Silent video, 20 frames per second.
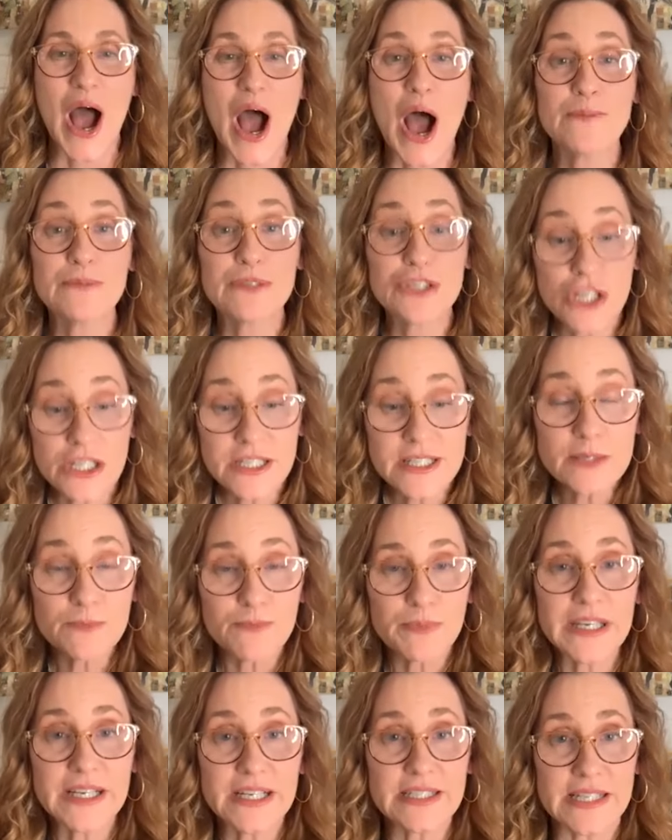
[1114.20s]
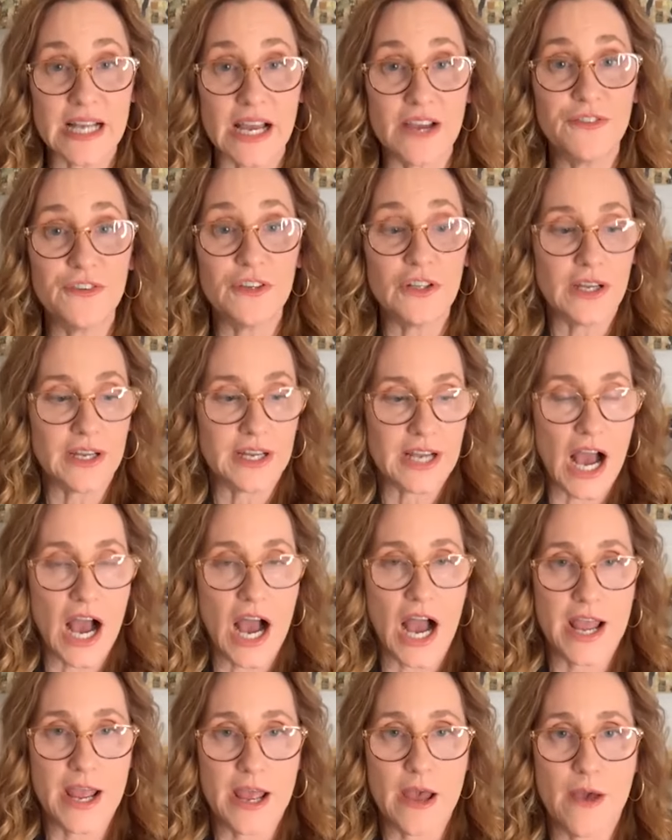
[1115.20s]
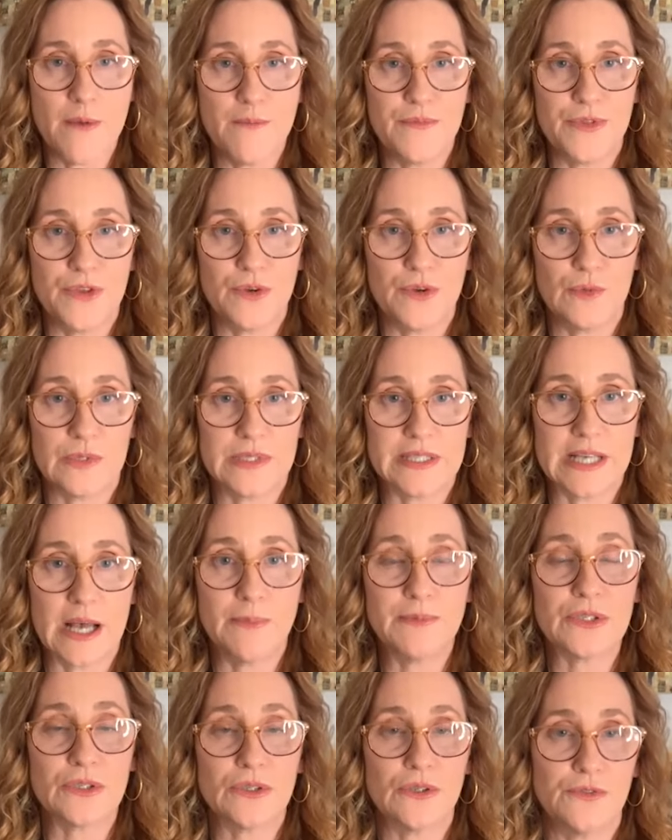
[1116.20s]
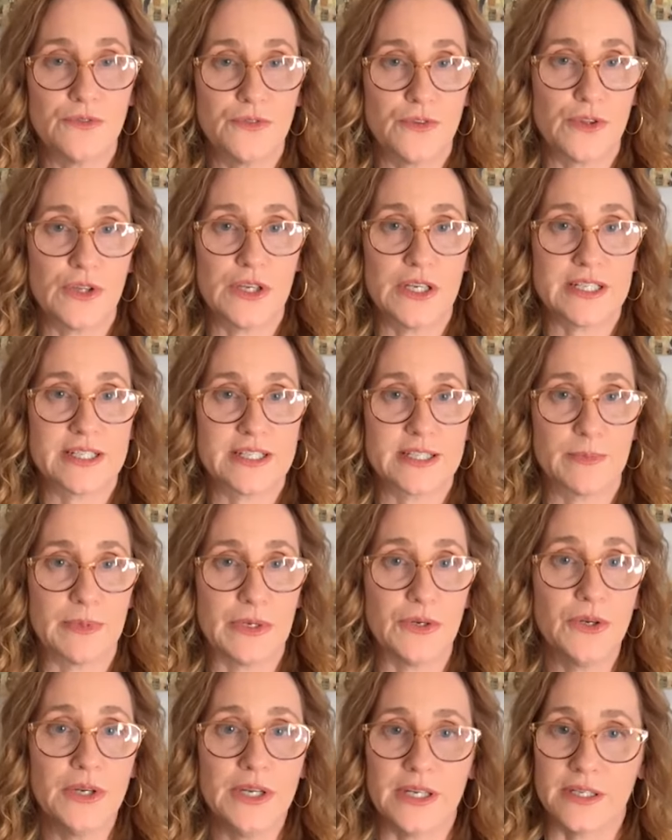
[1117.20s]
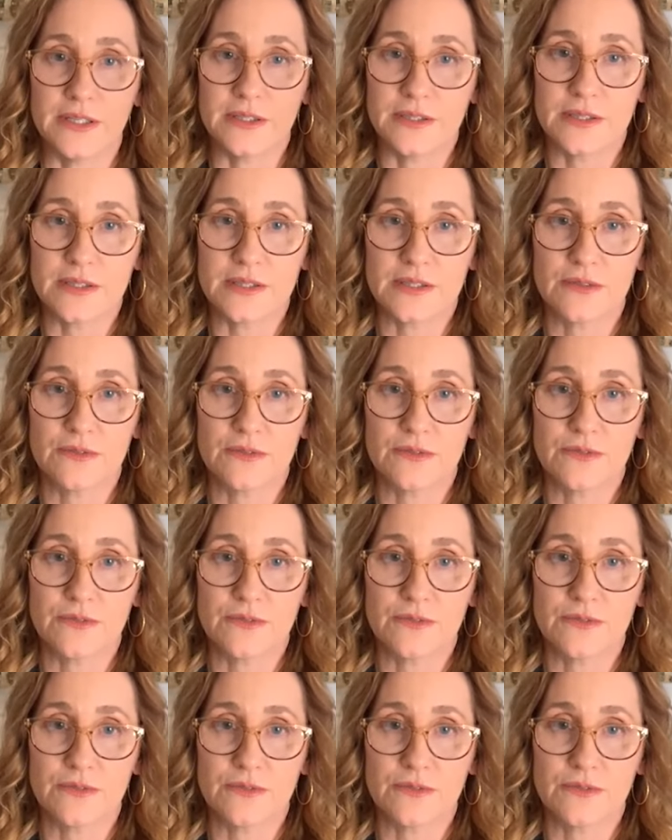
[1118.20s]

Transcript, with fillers: Um, just because I feel like I am the receptacle for the experience